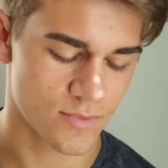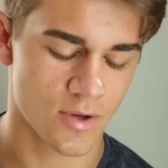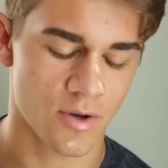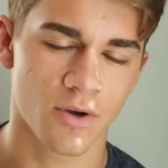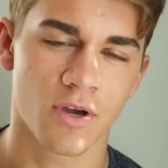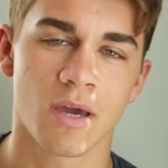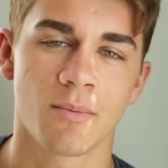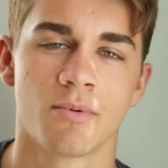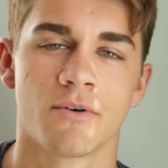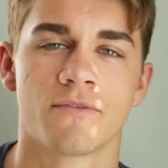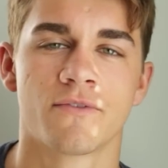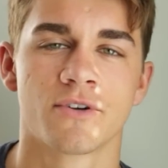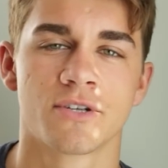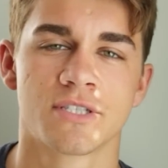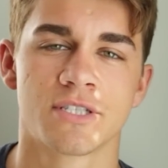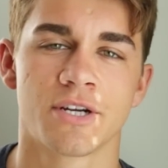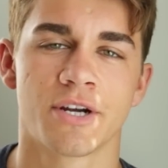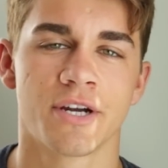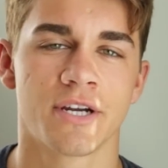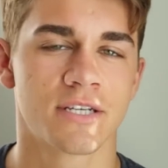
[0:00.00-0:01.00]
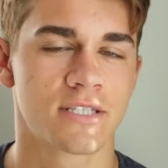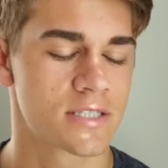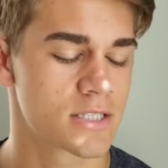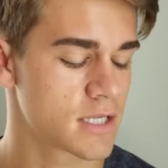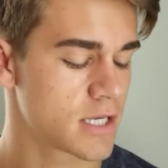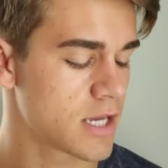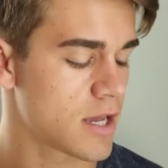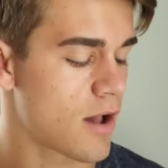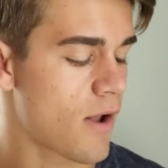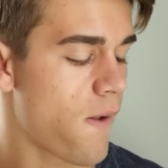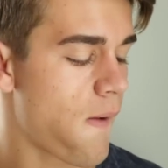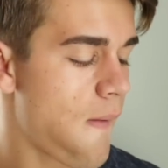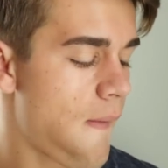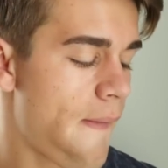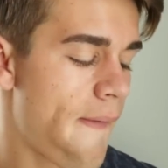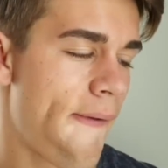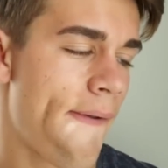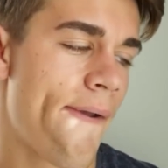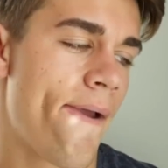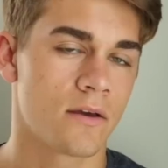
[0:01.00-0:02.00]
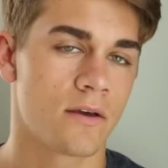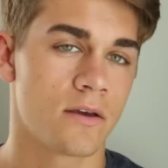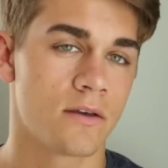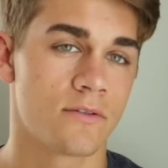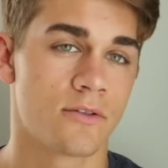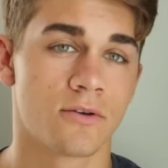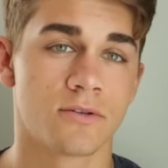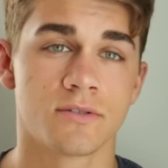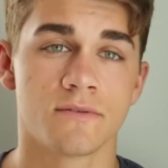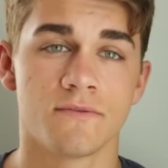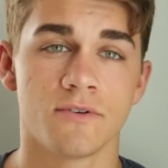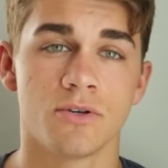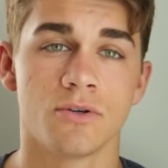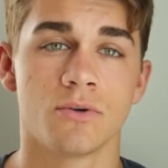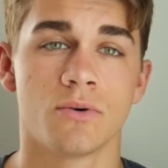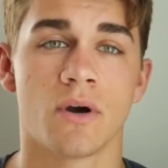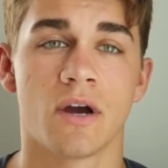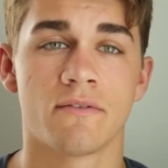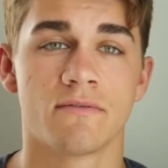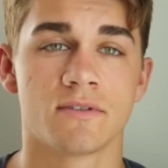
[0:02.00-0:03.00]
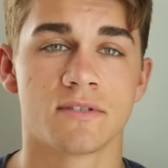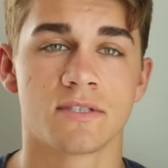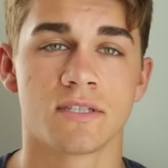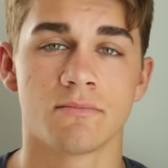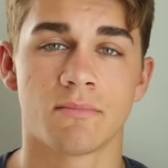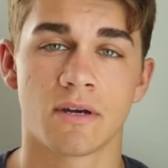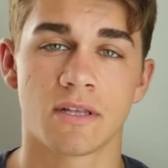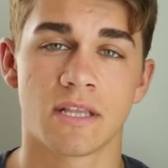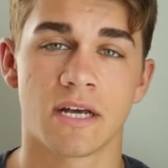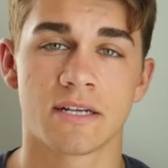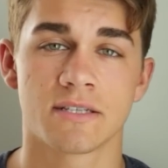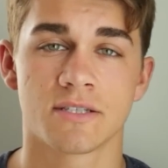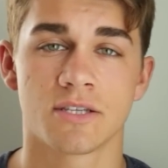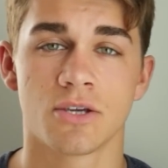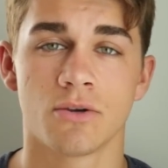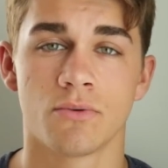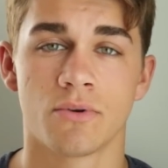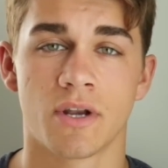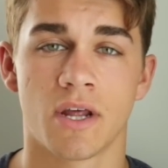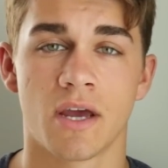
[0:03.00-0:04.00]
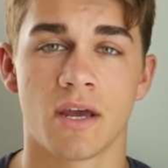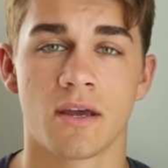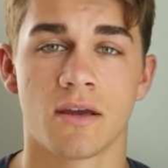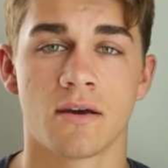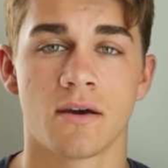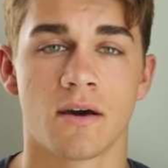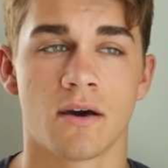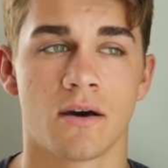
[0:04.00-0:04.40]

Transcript: Okay, but for seriously, those of you who haven't seen my last Q&A,